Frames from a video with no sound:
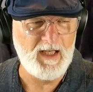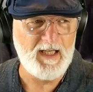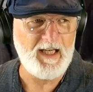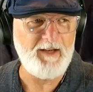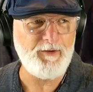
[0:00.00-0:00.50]

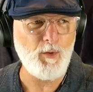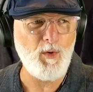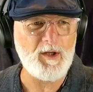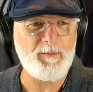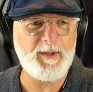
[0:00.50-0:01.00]
If you want
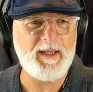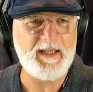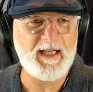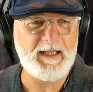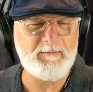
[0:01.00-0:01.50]
to be
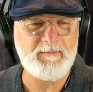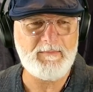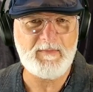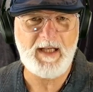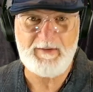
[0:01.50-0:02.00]

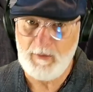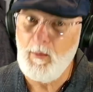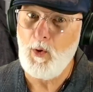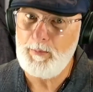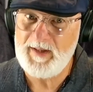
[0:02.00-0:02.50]
even
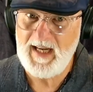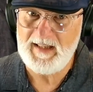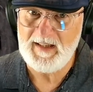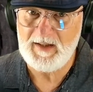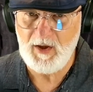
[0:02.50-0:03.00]
more
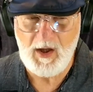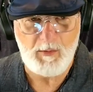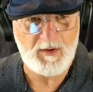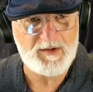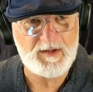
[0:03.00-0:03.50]
pedantic than I
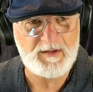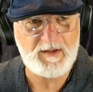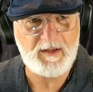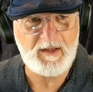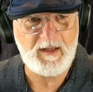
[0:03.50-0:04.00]
was,
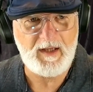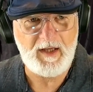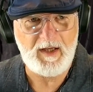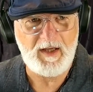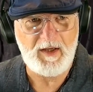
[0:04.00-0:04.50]

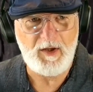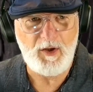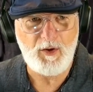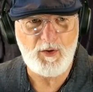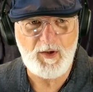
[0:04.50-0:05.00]
you
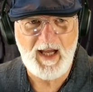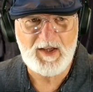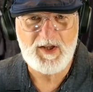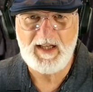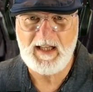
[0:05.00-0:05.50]
could
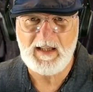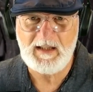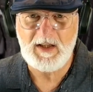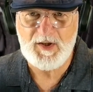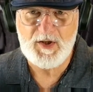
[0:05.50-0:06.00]
actually get a
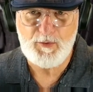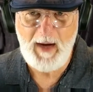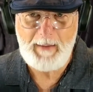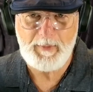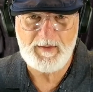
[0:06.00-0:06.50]
little
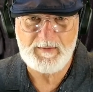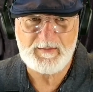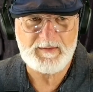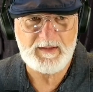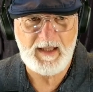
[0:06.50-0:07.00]
strap
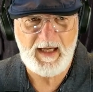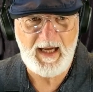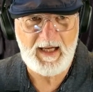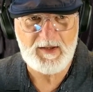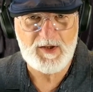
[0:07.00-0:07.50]

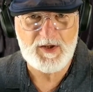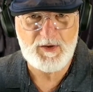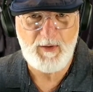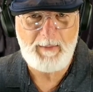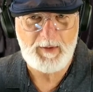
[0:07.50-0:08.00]
and
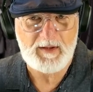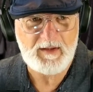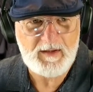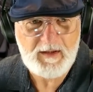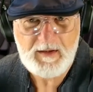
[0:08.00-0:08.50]
strap it
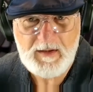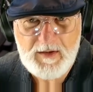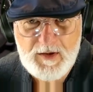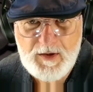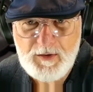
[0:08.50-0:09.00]

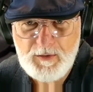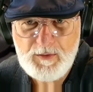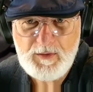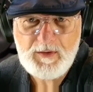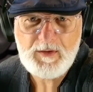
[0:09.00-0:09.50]
to,
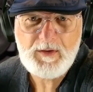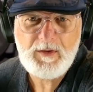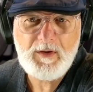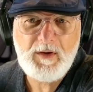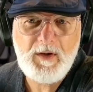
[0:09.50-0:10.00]

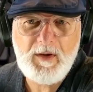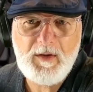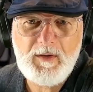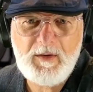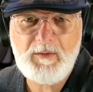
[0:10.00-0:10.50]

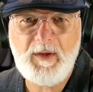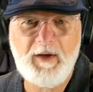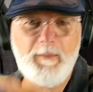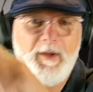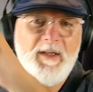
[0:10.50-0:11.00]
where
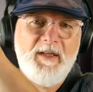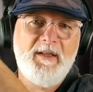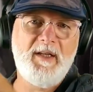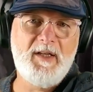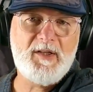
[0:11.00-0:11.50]
am I now?
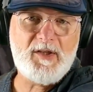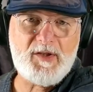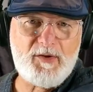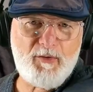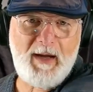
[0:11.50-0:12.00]

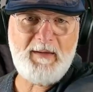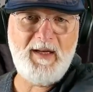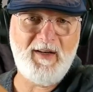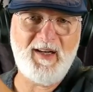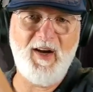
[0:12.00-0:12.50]
Strap,
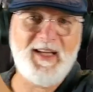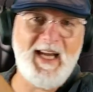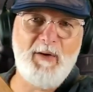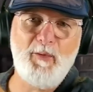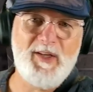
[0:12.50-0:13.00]
oh, I can't
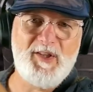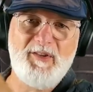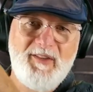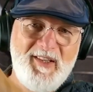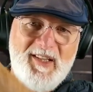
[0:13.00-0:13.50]
reach it
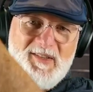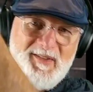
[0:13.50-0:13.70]
in this,